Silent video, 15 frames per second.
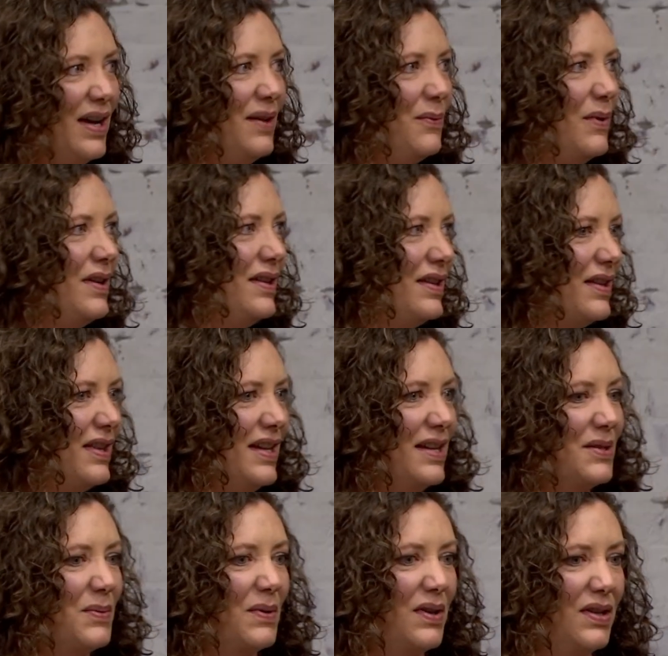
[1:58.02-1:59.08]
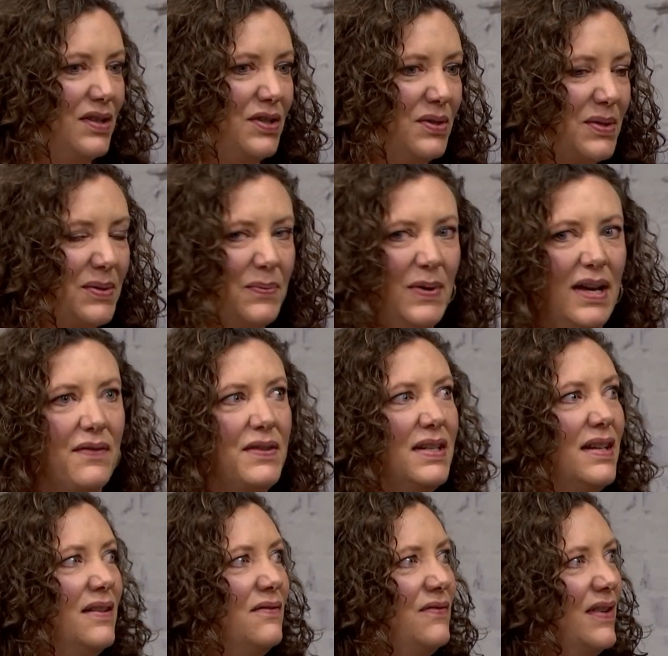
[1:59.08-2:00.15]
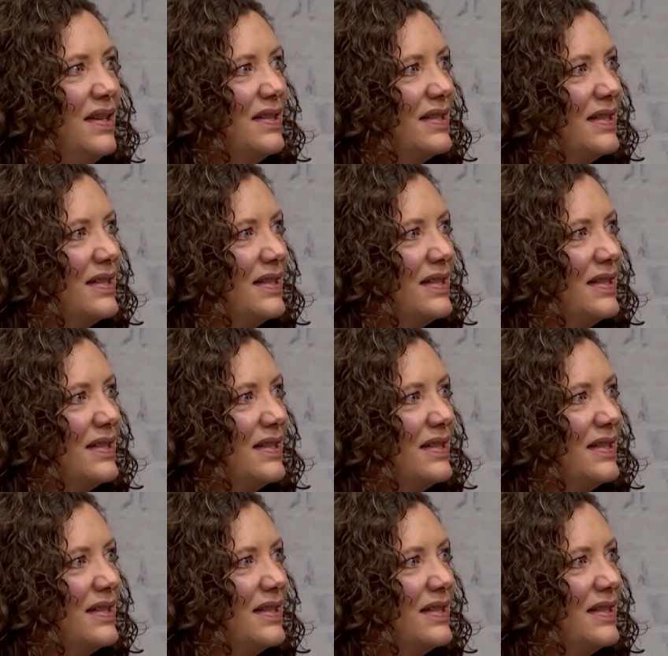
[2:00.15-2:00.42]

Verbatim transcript: And one of the things we're going to do is we have to invent